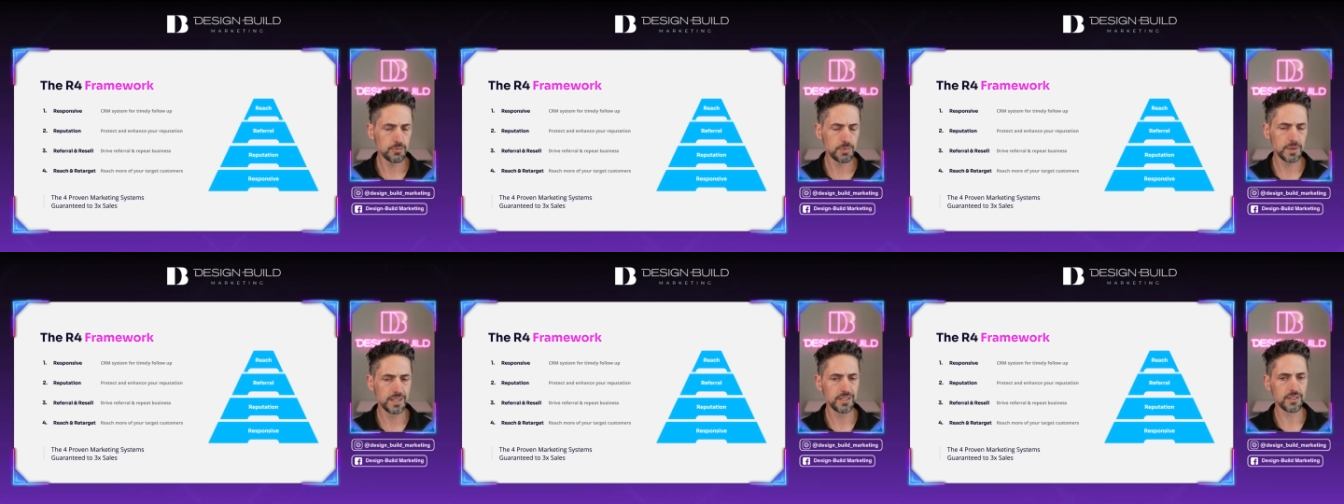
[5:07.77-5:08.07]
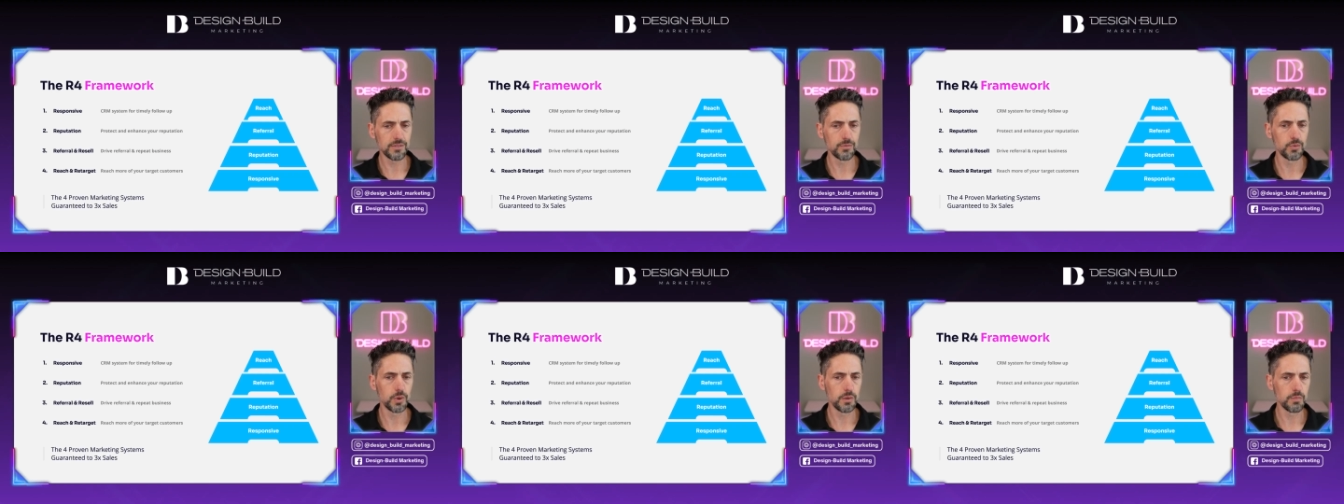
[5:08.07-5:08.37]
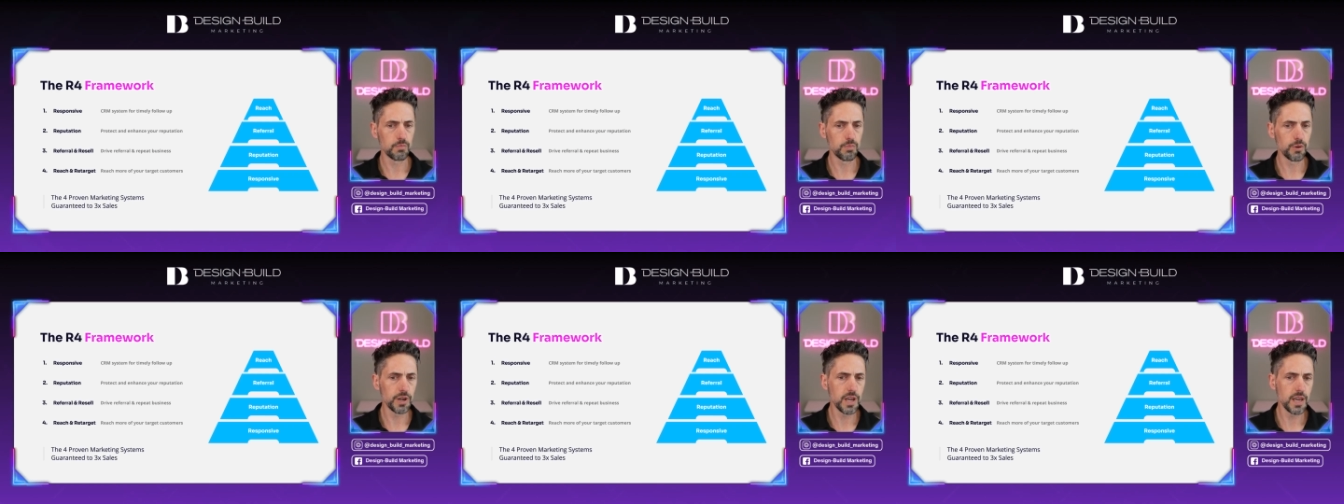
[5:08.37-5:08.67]
because if we are
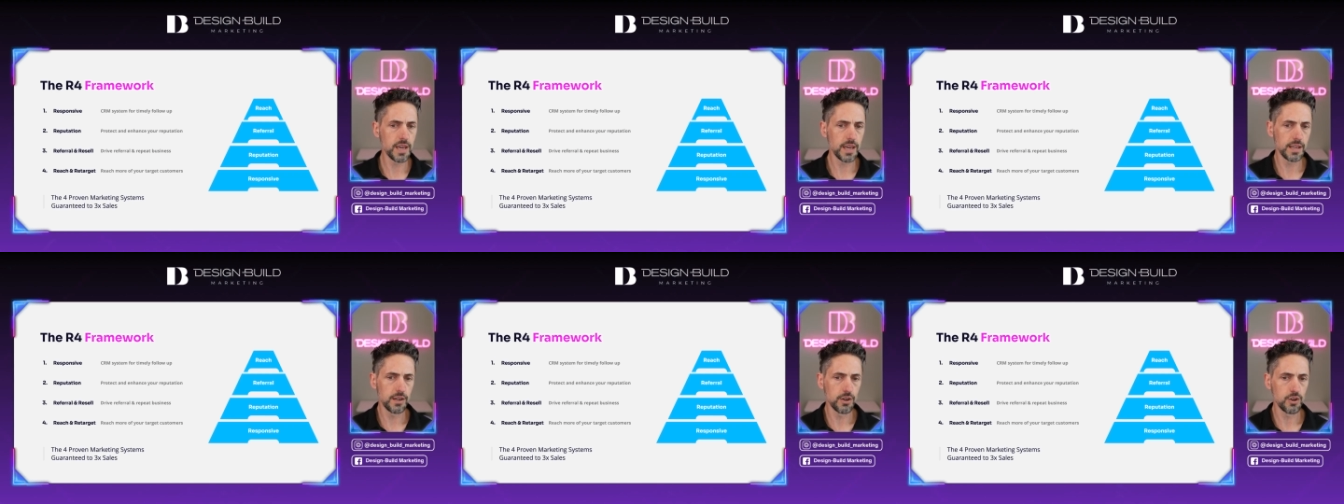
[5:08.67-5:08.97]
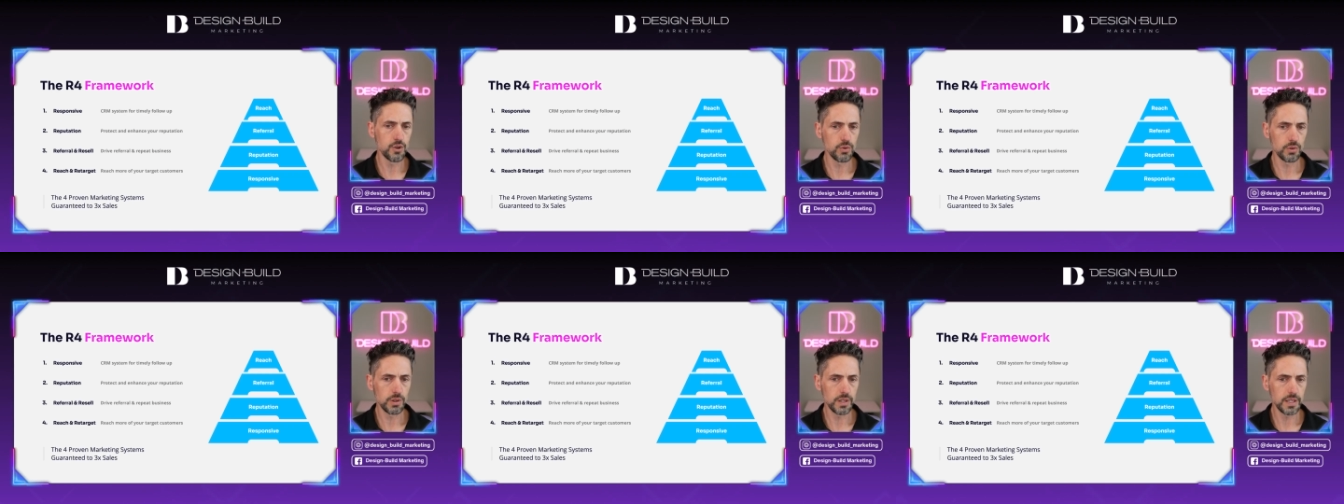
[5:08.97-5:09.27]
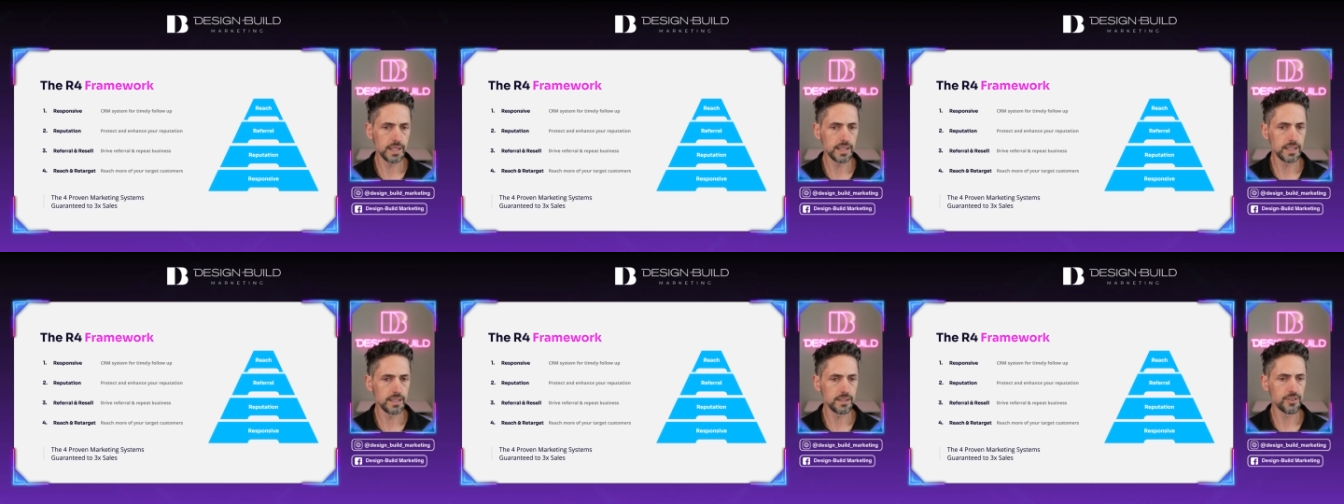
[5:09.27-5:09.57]
bringing in new
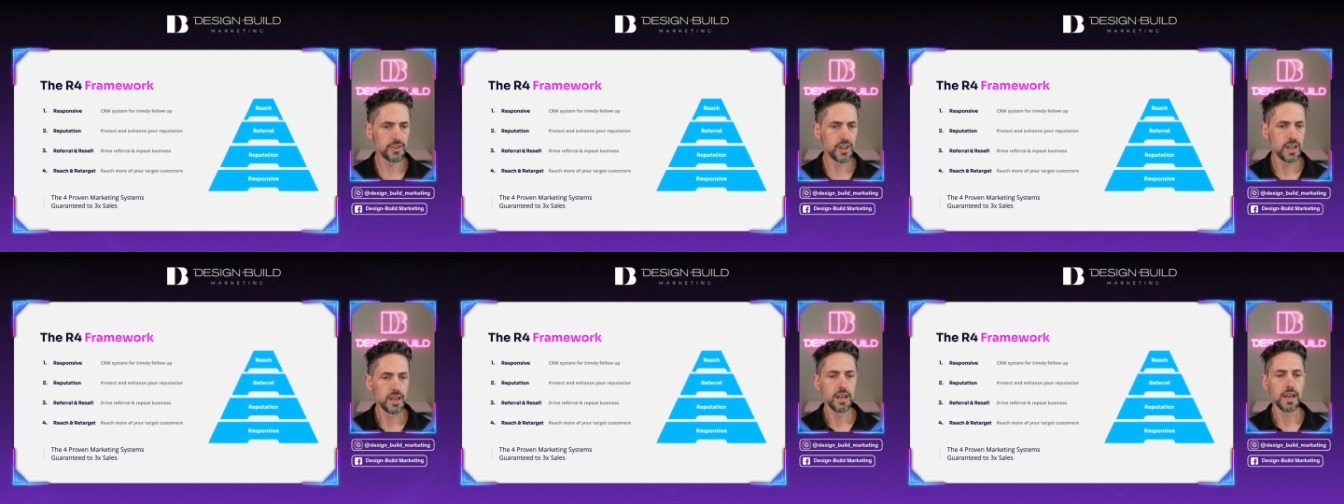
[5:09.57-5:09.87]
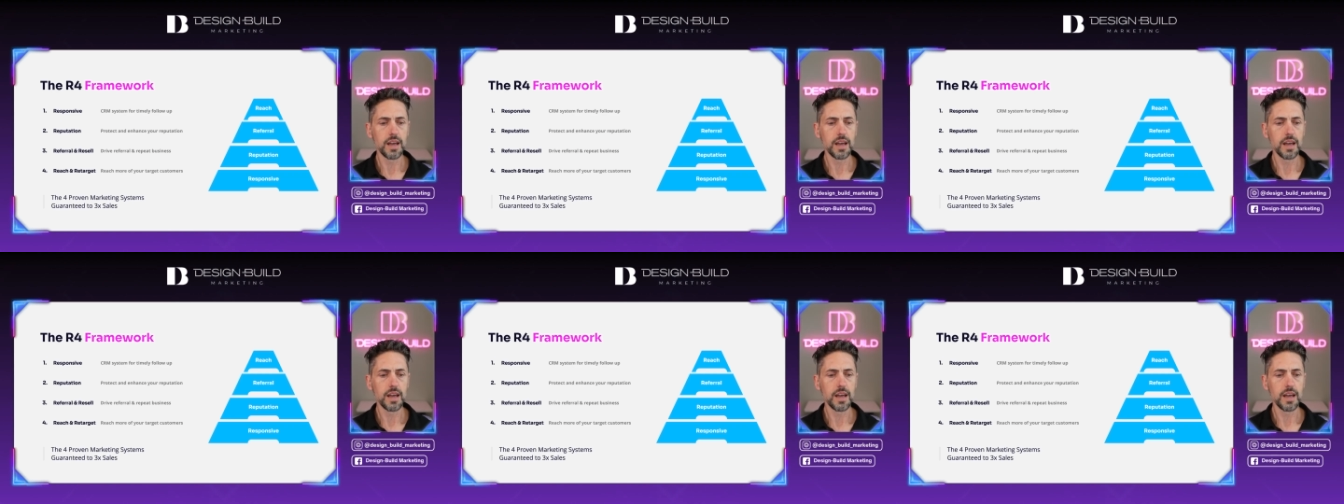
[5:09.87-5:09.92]
leads